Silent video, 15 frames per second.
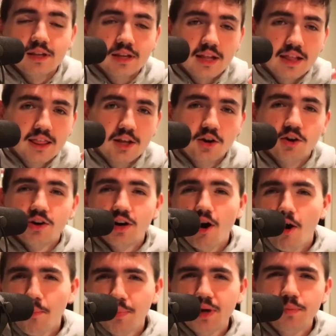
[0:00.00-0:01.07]
there
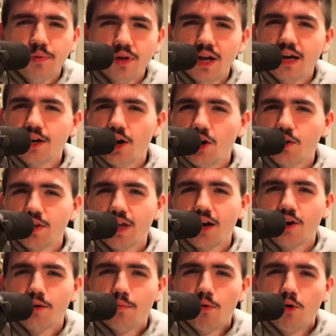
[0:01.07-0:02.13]
are people I know that
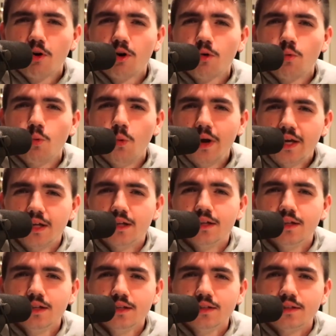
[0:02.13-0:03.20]
are more
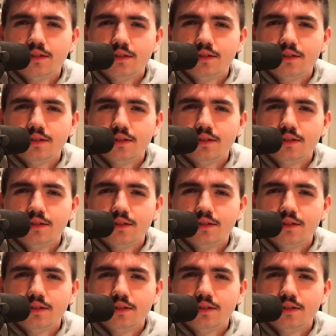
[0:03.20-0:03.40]
will.